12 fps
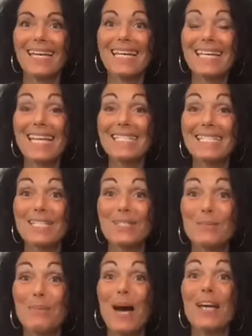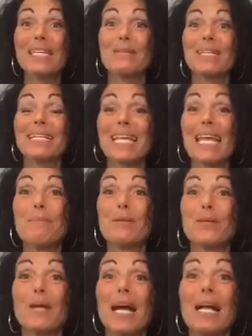cleansing your body, reclaiming
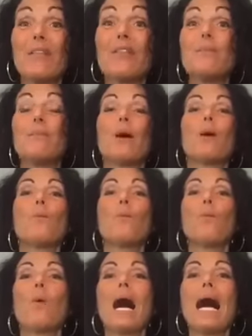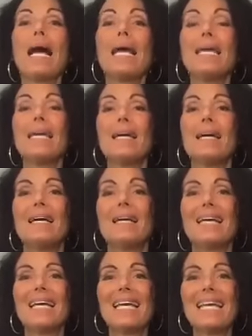your health. But why
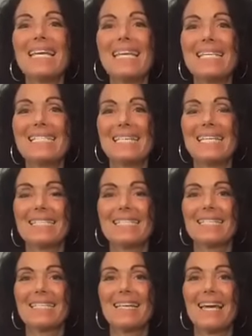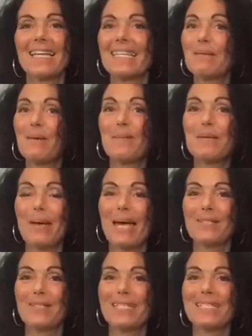is it? I keep coming back
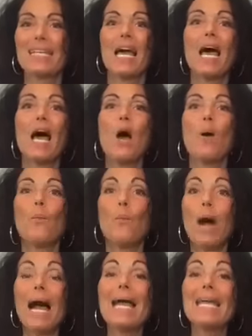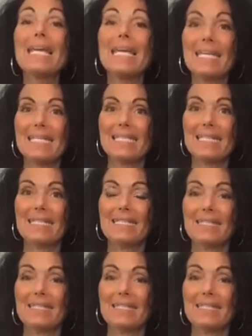to this. Why is it